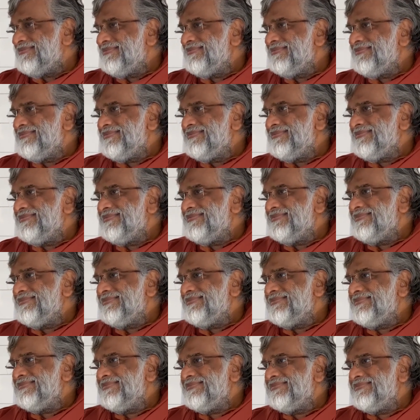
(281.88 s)

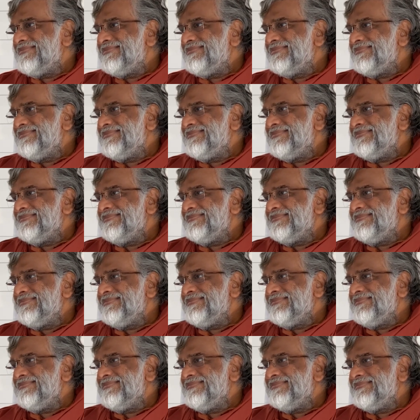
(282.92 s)

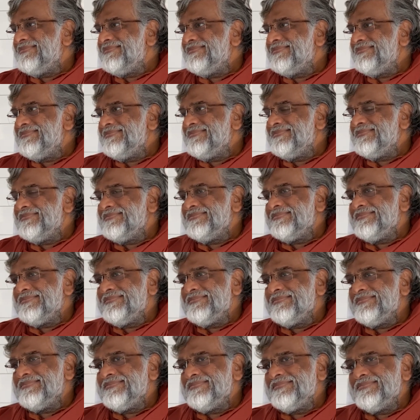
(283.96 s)

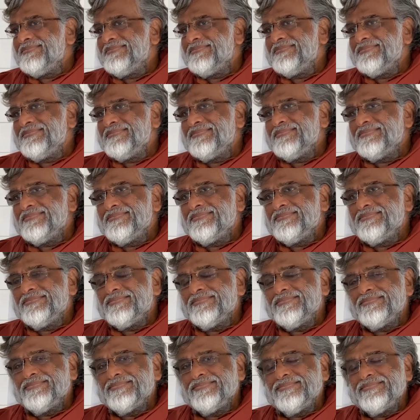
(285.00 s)

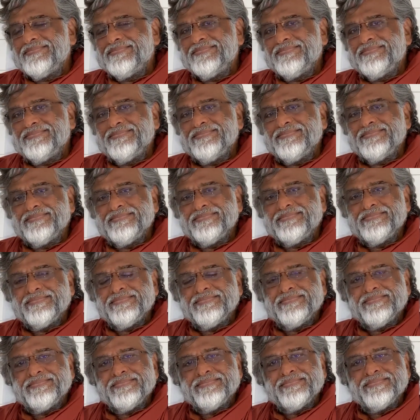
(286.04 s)

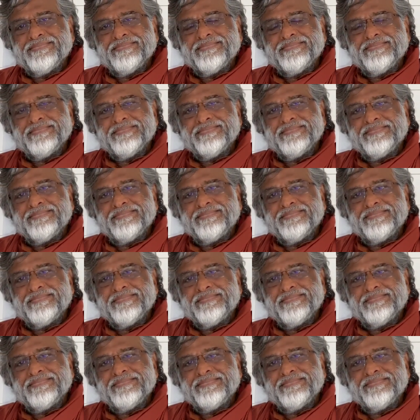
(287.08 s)
[no speech]